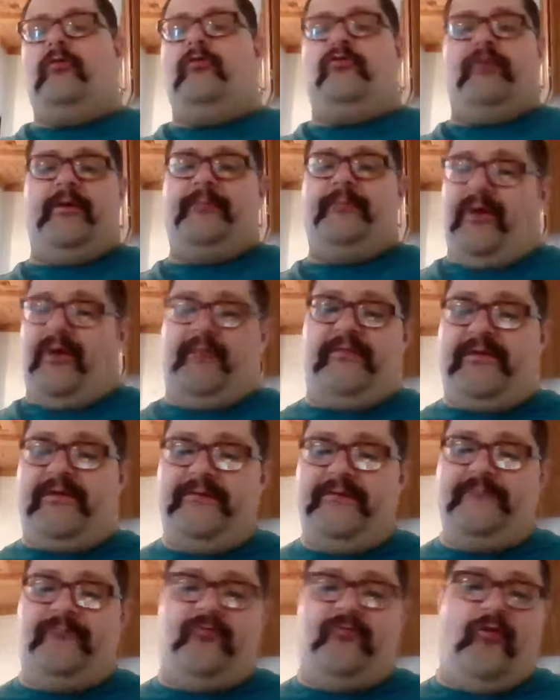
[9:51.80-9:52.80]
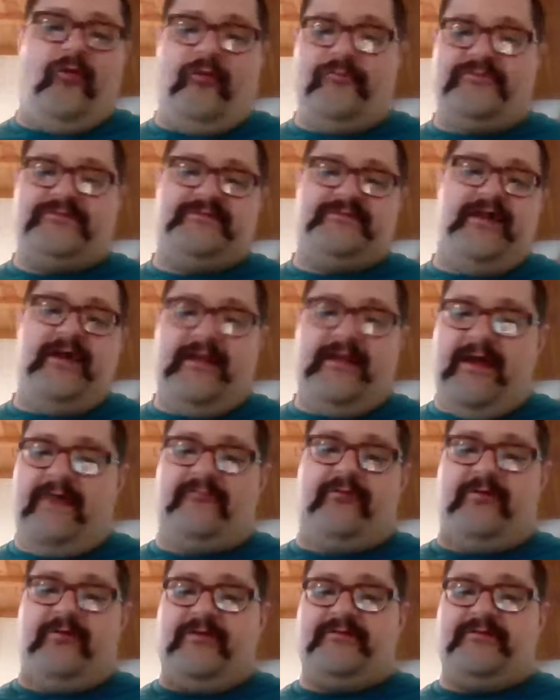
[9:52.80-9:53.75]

Republican formed state ever.